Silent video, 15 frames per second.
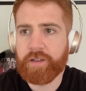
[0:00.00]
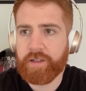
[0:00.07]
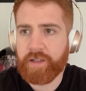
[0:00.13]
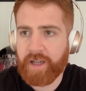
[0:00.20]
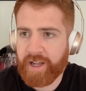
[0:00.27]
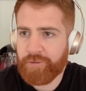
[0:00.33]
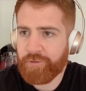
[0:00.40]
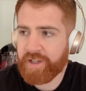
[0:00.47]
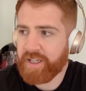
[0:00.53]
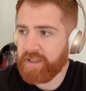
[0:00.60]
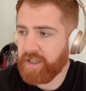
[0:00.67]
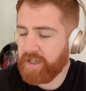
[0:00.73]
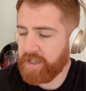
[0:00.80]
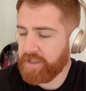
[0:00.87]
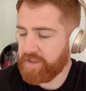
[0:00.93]
And I
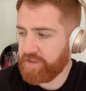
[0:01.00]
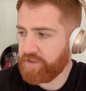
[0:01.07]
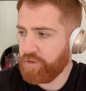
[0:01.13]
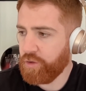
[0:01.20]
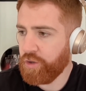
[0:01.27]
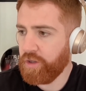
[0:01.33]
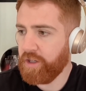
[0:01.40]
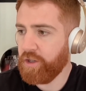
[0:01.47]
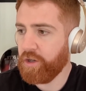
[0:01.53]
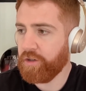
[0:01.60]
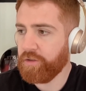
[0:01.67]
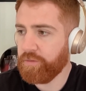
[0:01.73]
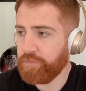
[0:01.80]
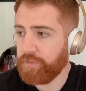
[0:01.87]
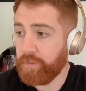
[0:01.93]
realized early
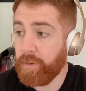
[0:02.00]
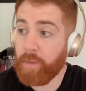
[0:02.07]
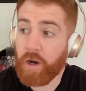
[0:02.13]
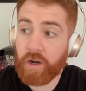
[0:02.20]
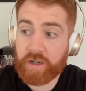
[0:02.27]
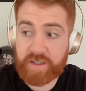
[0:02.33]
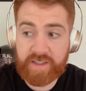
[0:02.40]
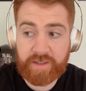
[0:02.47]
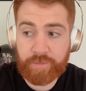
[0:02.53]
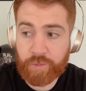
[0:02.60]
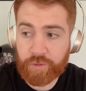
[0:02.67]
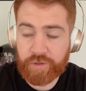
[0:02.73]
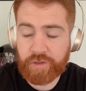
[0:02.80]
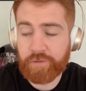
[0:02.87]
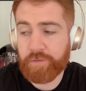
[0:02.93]
on, from a marketing
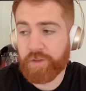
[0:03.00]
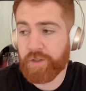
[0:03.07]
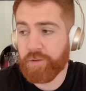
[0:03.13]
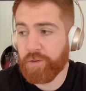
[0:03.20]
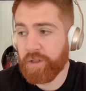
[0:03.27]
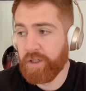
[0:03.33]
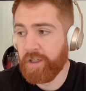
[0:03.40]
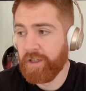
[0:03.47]
point of view,